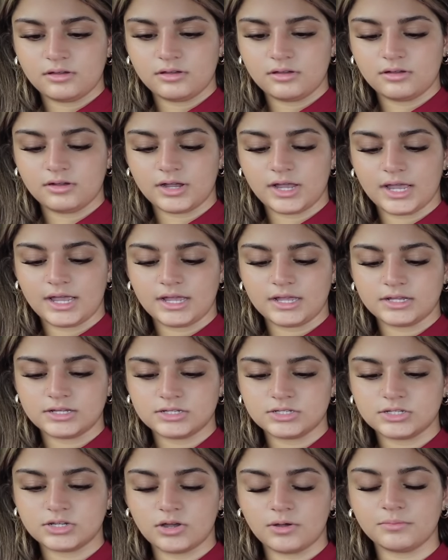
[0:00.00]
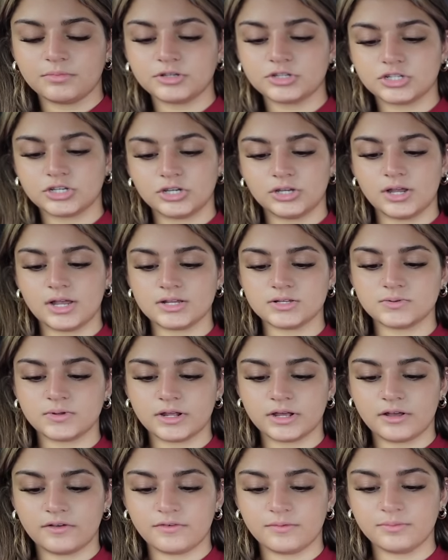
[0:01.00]
Okay, so I'm gonna show you guys what
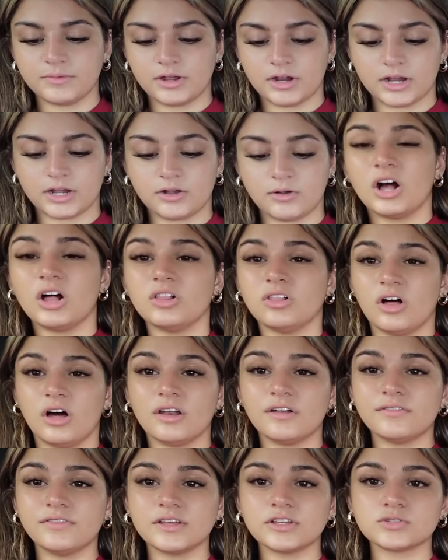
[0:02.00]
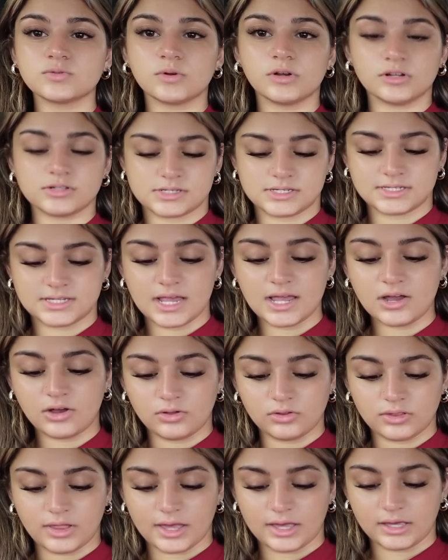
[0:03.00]
I got from there. A lot of things were on
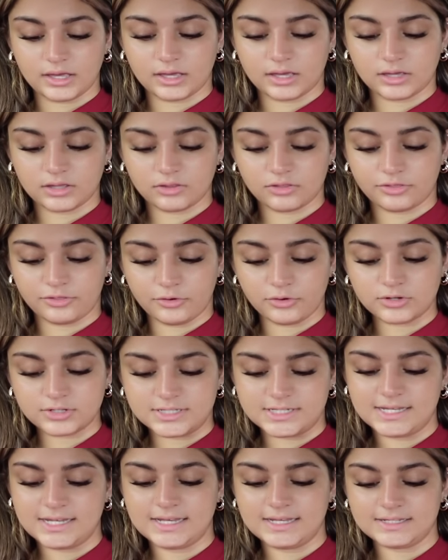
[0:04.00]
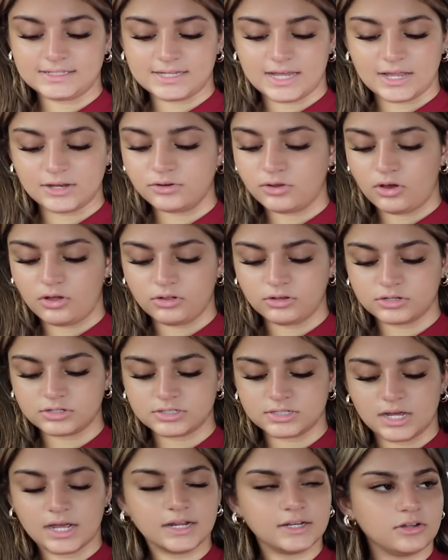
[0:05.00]
sale, like $13,
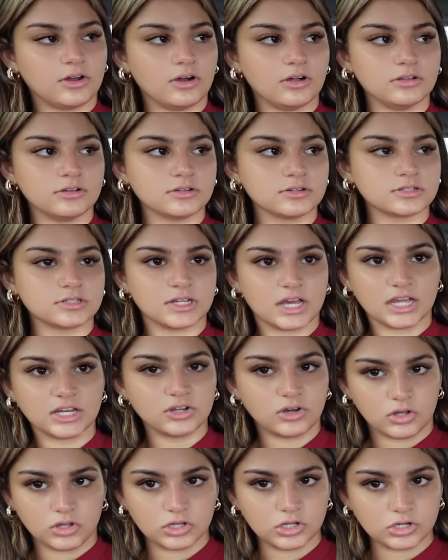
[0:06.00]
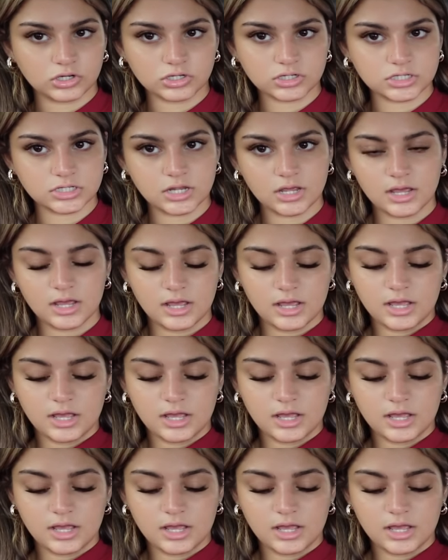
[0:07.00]
$10, $9, $9.